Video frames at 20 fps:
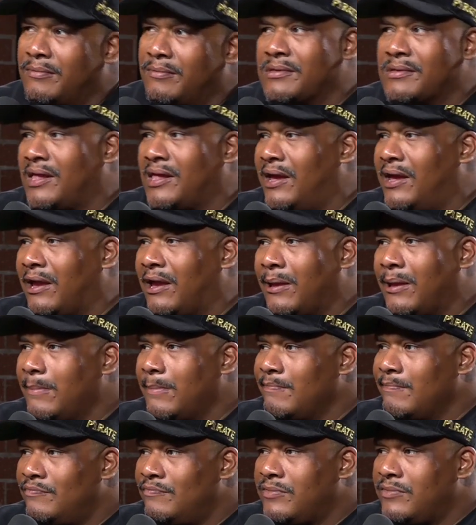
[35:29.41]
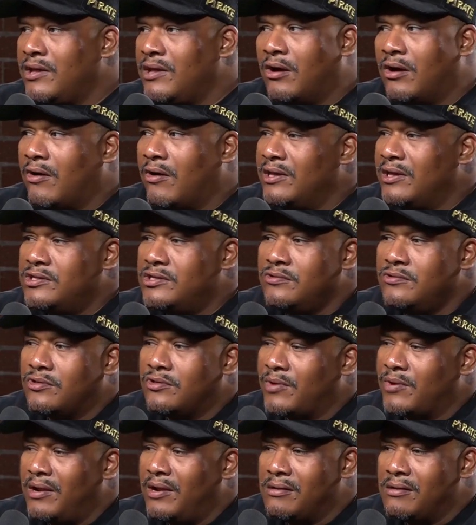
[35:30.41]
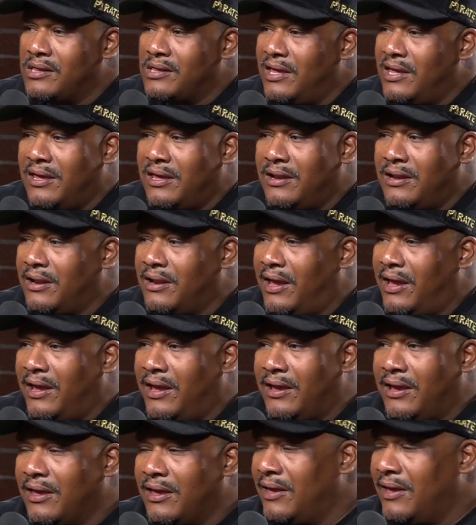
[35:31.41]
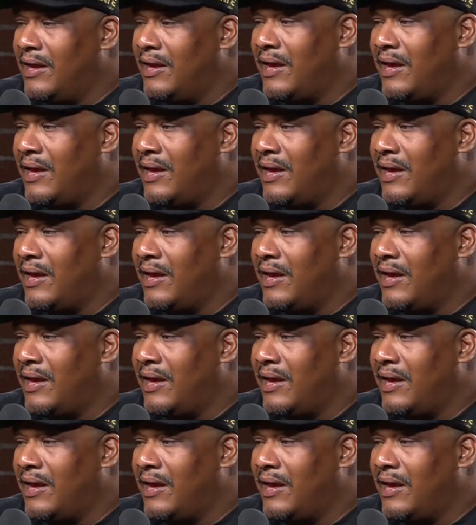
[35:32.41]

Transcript: It was like, you know, already 2-3 years in, like,